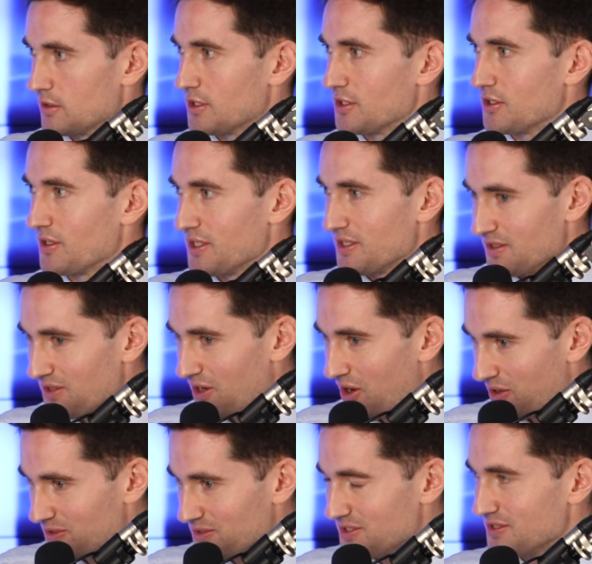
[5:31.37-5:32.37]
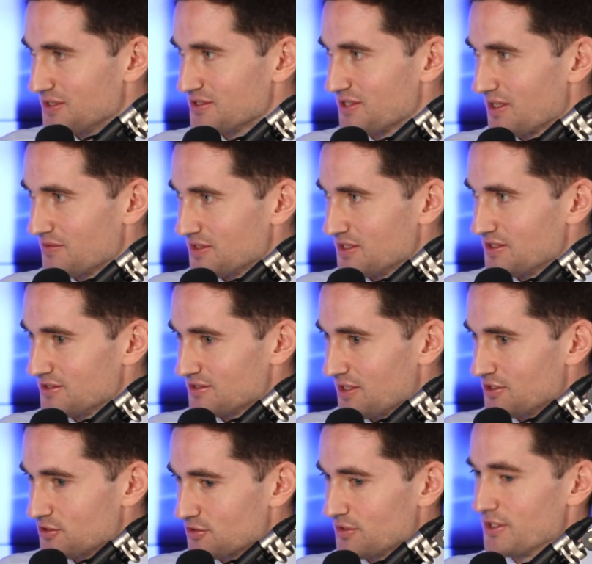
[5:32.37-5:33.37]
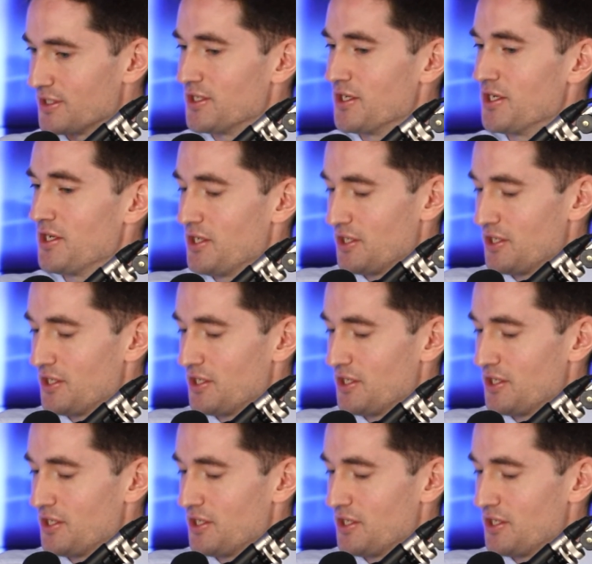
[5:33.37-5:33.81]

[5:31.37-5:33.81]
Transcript: in Holland in the 17th century,